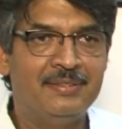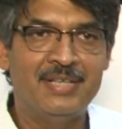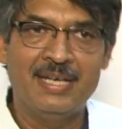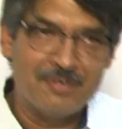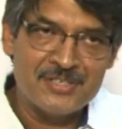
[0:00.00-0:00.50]

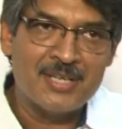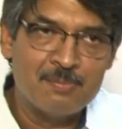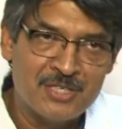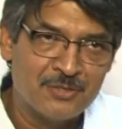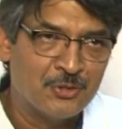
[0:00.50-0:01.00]
delivers
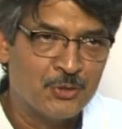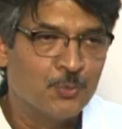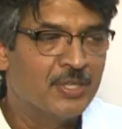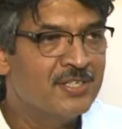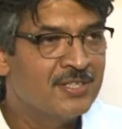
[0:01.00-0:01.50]
something to the
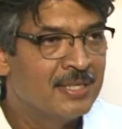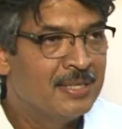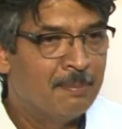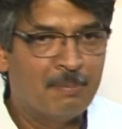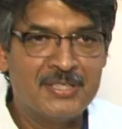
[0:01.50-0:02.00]
students.
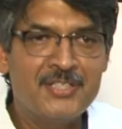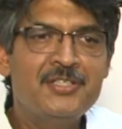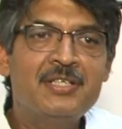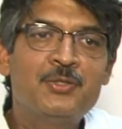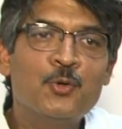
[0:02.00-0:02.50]
But this is
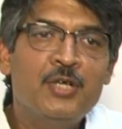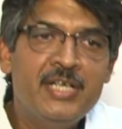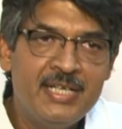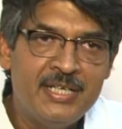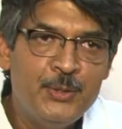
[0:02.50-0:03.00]
a
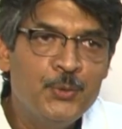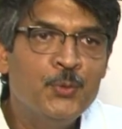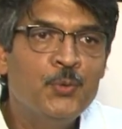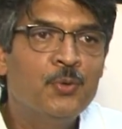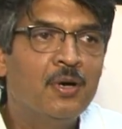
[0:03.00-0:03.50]
totally
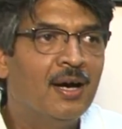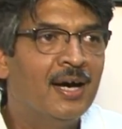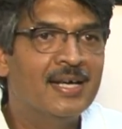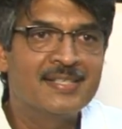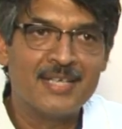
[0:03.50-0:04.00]
new
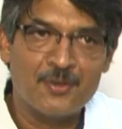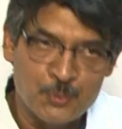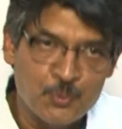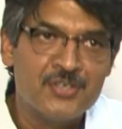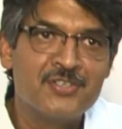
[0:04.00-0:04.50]
uh, set of
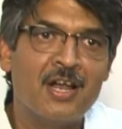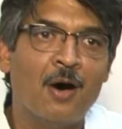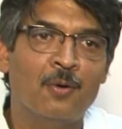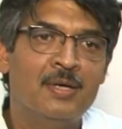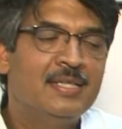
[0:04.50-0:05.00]
students
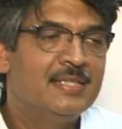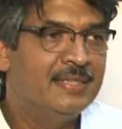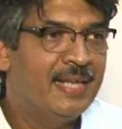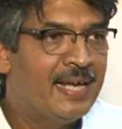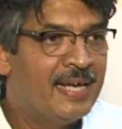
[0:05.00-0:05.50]
now.
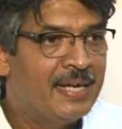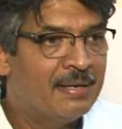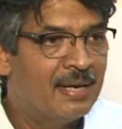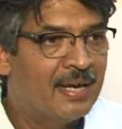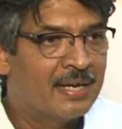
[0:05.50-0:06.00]

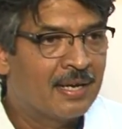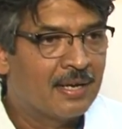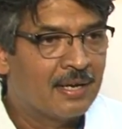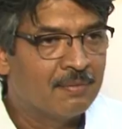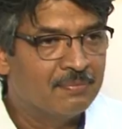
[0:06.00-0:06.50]
They uh,
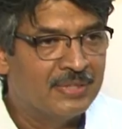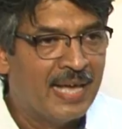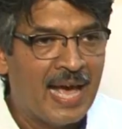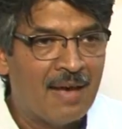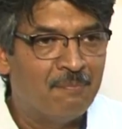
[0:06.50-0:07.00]
they
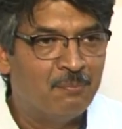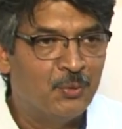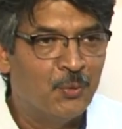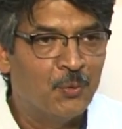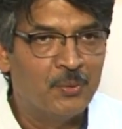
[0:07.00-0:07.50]
have you
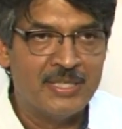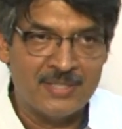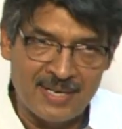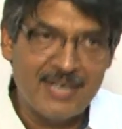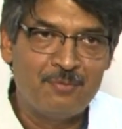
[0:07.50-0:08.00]
know
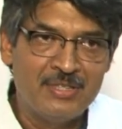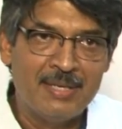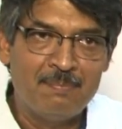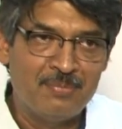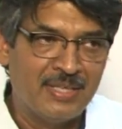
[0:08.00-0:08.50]
internet with
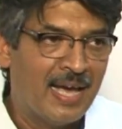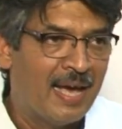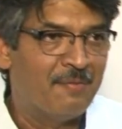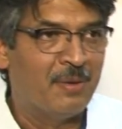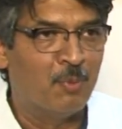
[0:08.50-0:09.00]
them they
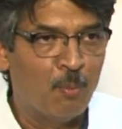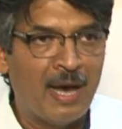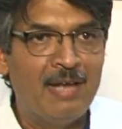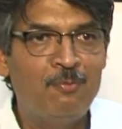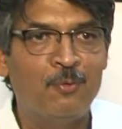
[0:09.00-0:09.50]
have a
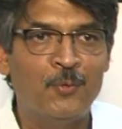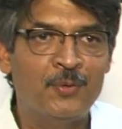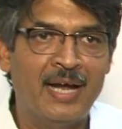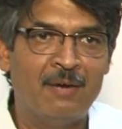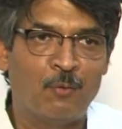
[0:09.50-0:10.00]
mobile
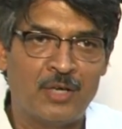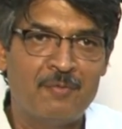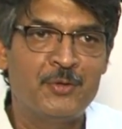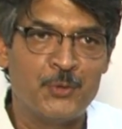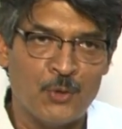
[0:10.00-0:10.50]
phone and
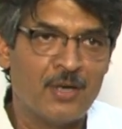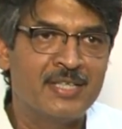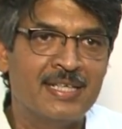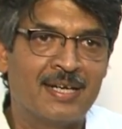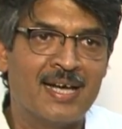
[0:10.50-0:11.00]
whatever you talk
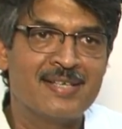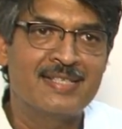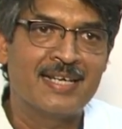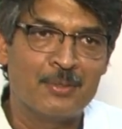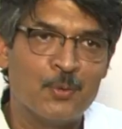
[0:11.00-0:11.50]
in the class
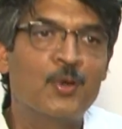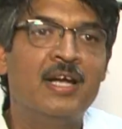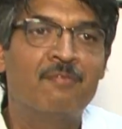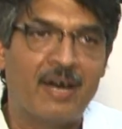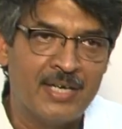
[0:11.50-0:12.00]
they can google
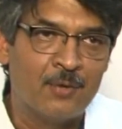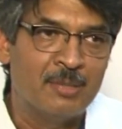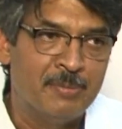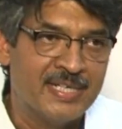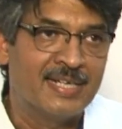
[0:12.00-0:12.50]
and find out
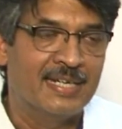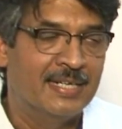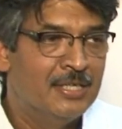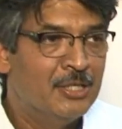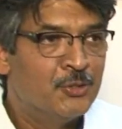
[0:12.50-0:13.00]
immediately
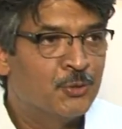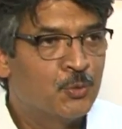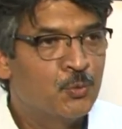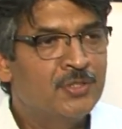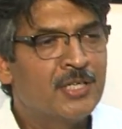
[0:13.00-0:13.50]
so
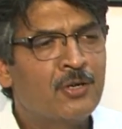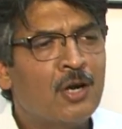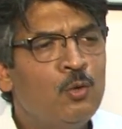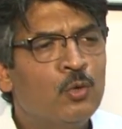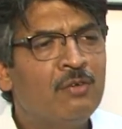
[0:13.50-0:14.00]
students are
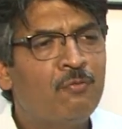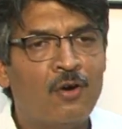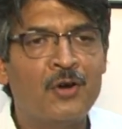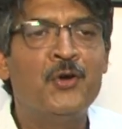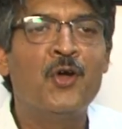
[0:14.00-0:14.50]
not looking
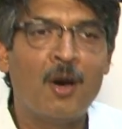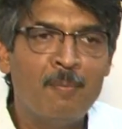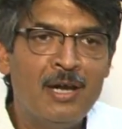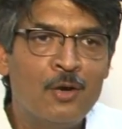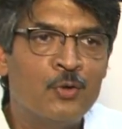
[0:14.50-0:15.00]
for
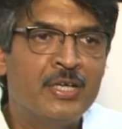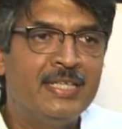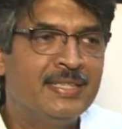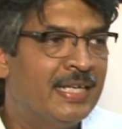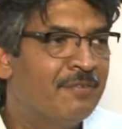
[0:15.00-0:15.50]
normal
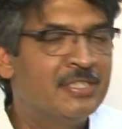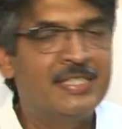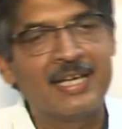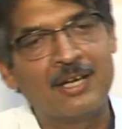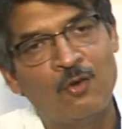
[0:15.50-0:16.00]
routine thing which
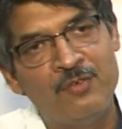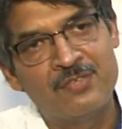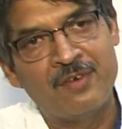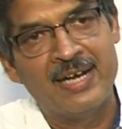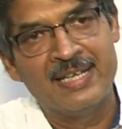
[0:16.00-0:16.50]
they can
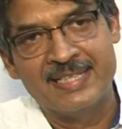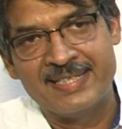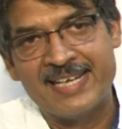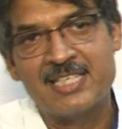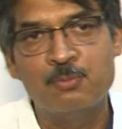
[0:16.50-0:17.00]
always find in the
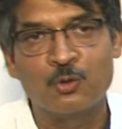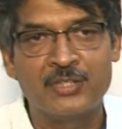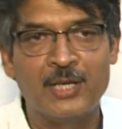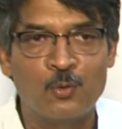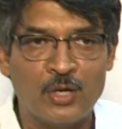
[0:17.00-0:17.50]
textbook
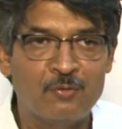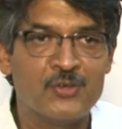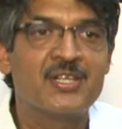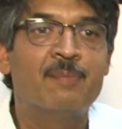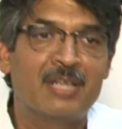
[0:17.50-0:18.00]
they're looking for
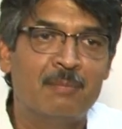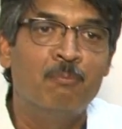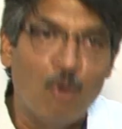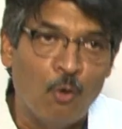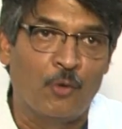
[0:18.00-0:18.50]
something
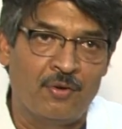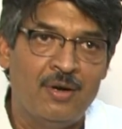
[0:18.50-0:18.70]
more